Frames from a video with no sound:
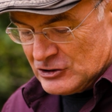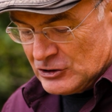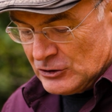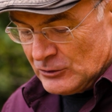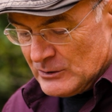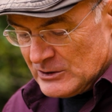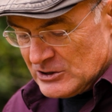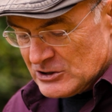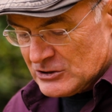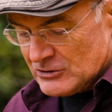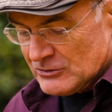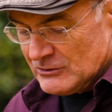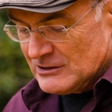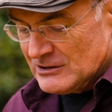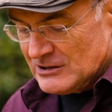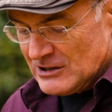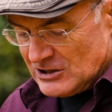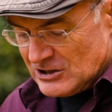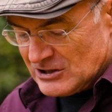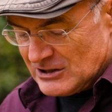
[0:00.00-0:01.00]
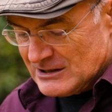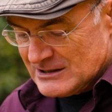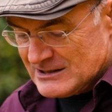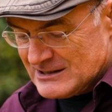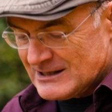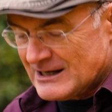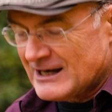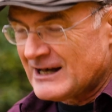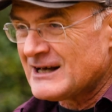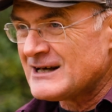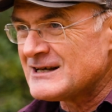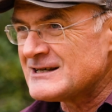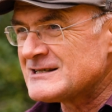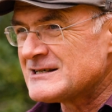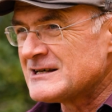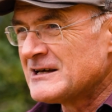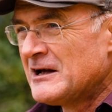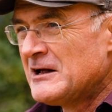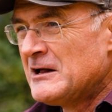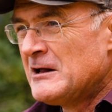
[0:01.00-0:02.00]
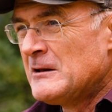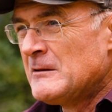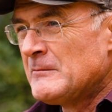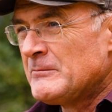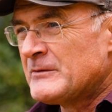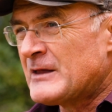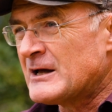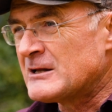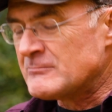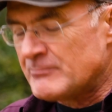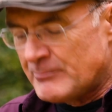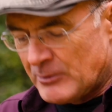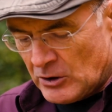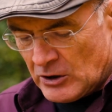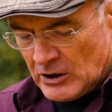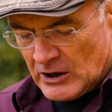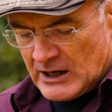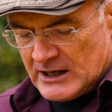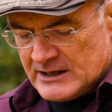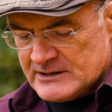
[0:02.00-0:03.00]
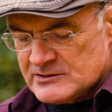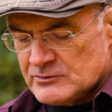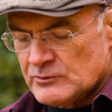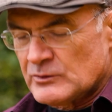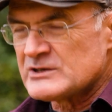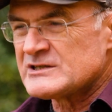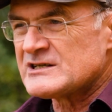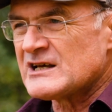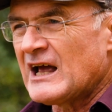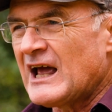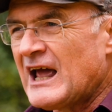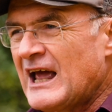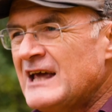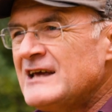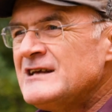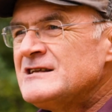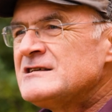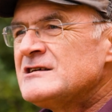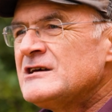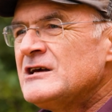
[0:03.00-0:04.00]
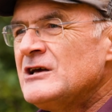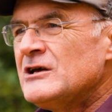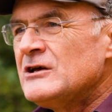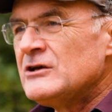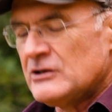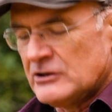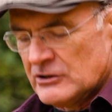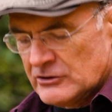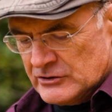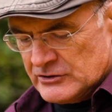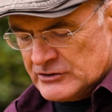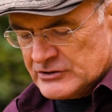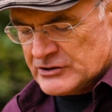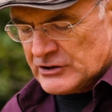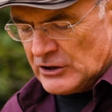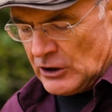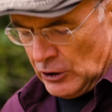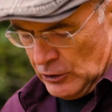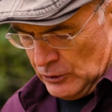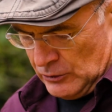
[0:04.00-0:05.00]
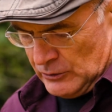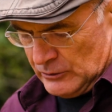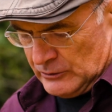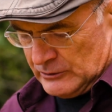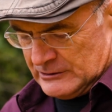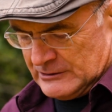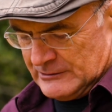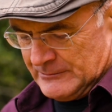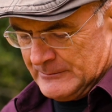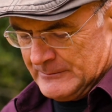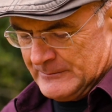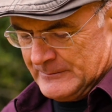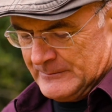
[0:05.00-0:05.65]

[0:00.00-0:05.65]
Jewish tradition says that Boaz was 80 years old.